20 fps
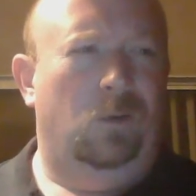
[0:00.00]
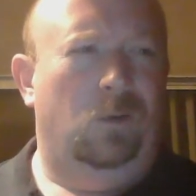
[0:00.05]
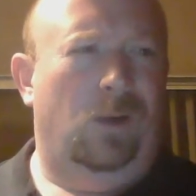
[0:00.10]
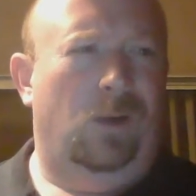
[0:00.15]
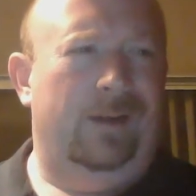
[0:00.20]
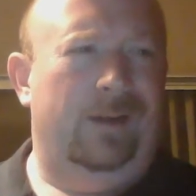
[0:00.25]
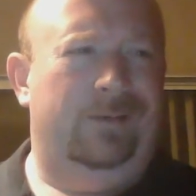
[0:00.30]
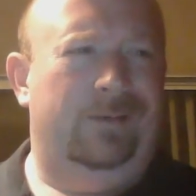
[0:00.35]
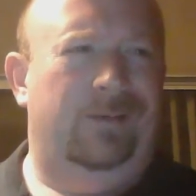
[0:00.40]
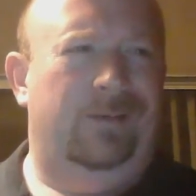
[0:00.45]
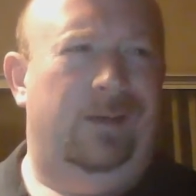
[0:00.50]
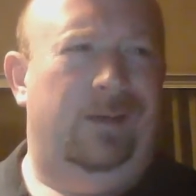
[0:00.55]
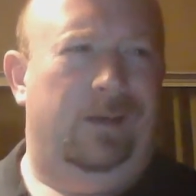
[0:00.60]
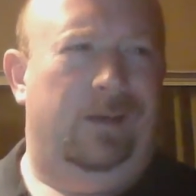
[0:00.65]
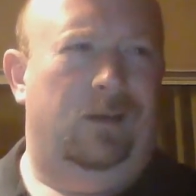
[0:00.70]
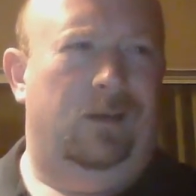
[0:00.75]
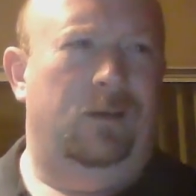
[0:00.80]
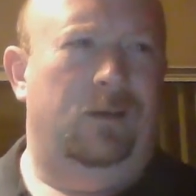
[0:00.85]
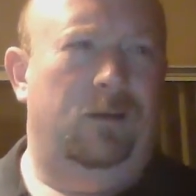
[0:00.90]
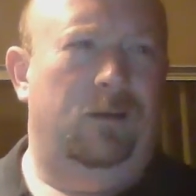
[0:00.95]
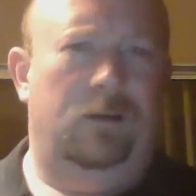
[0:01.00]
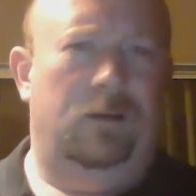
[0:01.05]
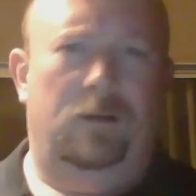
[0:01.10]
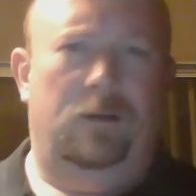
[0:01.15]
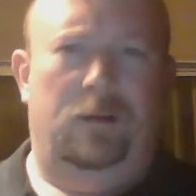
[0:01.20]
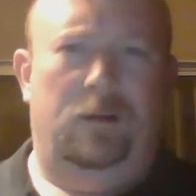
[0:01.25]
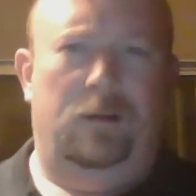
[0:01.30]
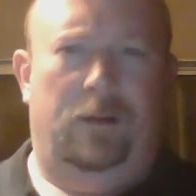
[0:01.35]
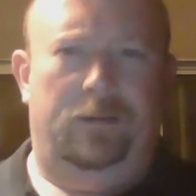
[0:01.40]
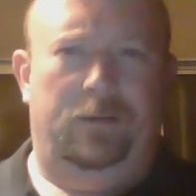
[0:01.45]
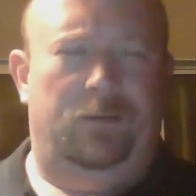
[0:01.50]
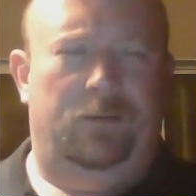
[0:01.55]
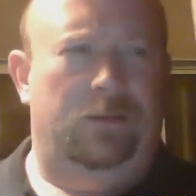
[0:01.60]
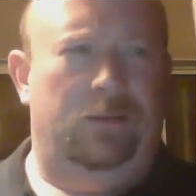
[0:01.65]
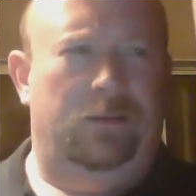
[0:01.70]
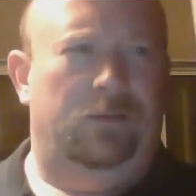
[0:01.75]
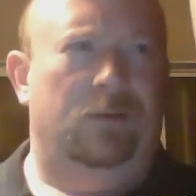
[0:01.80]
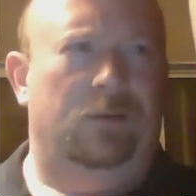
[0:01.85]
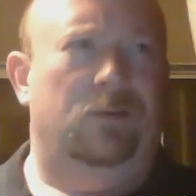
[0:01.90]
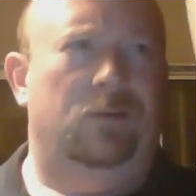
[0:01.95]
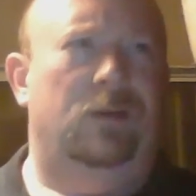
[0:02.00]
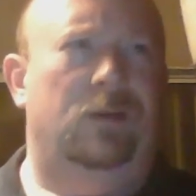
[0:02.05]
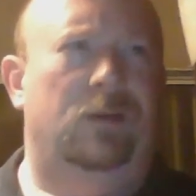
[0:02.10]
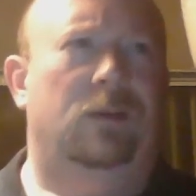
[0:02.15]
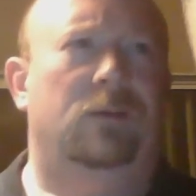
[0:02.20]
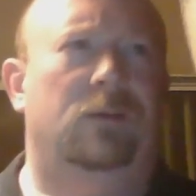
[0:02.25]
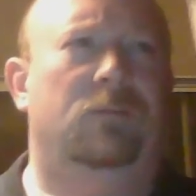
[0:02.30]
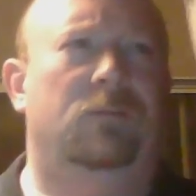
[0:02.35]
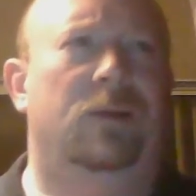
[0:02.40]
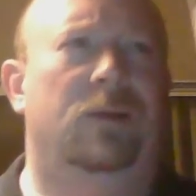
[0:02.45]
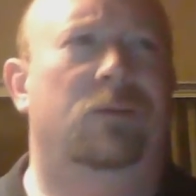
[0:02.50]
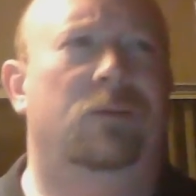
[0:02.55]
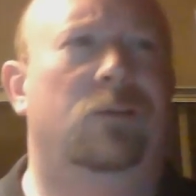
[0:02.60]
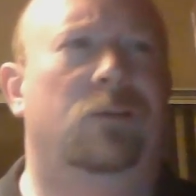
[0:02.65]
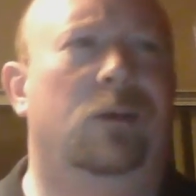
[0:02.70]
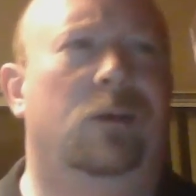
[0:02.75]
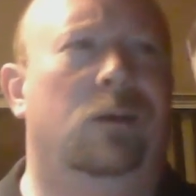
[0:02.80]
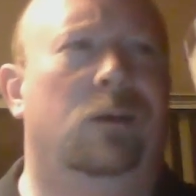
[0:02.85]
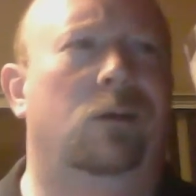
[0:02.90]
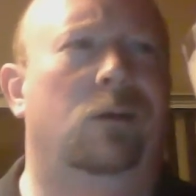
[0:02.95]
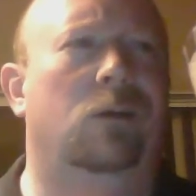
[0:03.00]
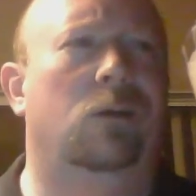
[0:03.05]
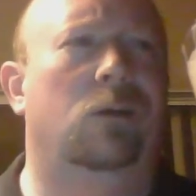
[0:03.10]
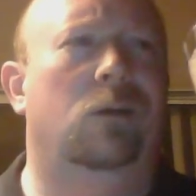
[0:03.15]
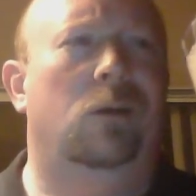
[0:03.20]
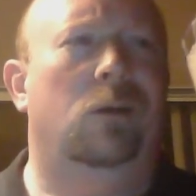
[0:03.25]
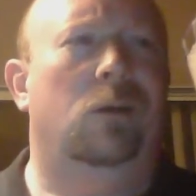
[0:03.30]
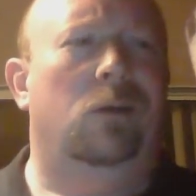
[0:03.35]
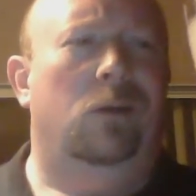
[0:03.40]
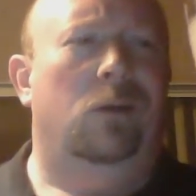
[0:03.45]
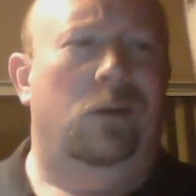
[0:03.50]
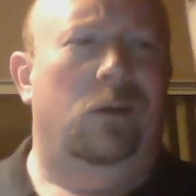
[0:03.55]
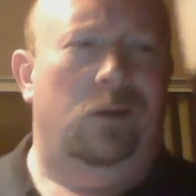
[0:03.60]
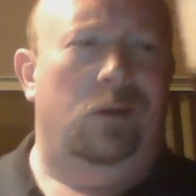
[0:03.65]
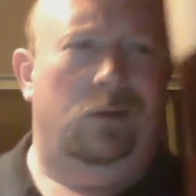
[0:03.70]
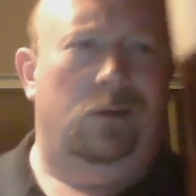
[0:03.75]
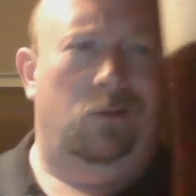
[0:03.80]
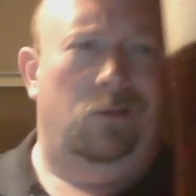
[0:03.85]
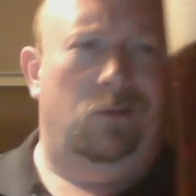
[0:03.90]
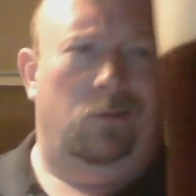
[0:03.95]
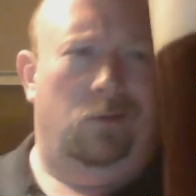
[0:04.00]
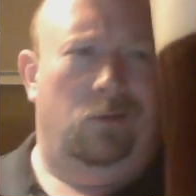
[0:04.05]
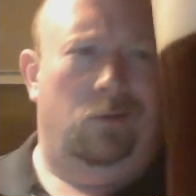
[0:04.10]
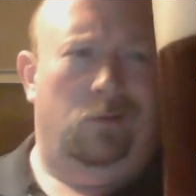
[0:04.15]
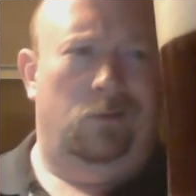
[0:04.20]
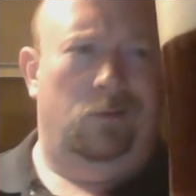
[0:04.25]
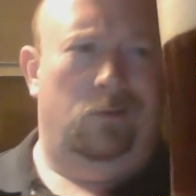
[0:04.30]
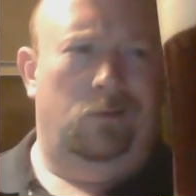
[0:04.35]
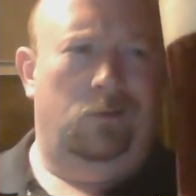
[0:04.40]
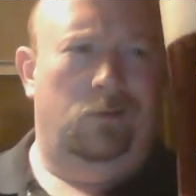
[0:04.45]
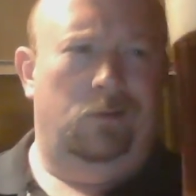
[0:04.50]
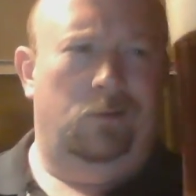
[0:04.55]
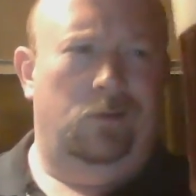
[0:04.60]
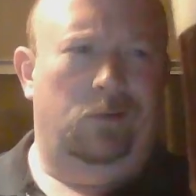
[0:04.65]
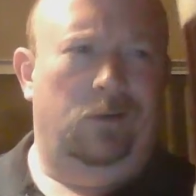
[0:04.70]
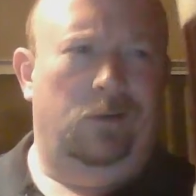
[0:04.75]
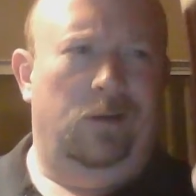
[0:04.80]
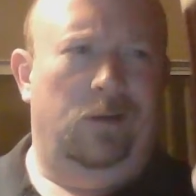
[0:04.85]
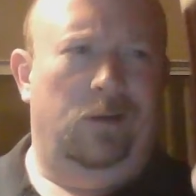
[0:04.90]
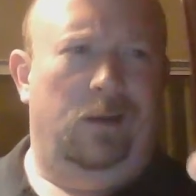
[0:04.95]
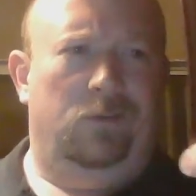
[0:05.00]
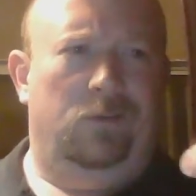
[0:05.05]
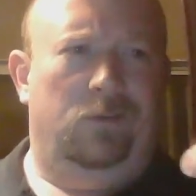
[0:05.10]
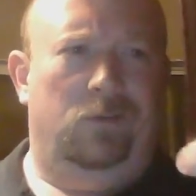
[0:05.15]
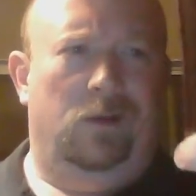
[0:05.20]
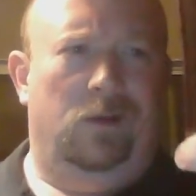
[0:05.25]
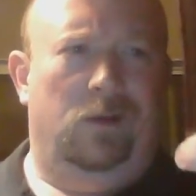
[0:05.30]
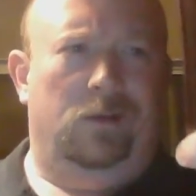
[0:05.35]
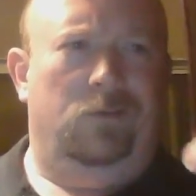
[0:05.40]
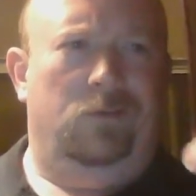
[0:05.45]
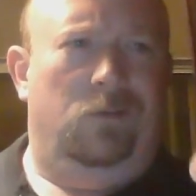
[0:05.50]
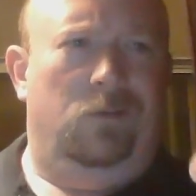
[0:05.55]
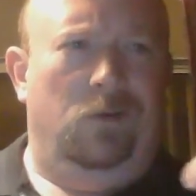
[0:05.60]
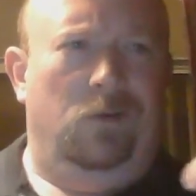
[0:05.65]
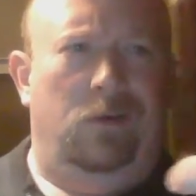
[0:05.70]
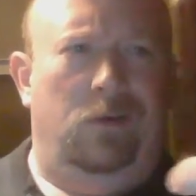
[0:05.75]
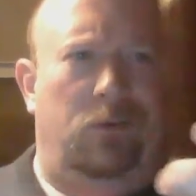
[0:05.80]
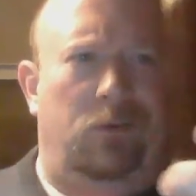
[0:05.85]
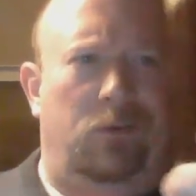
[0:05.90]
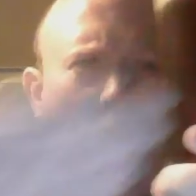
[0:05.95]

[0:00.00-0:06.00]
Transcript: iced tea. I'd say this has the color of iced tea. It's not as dark as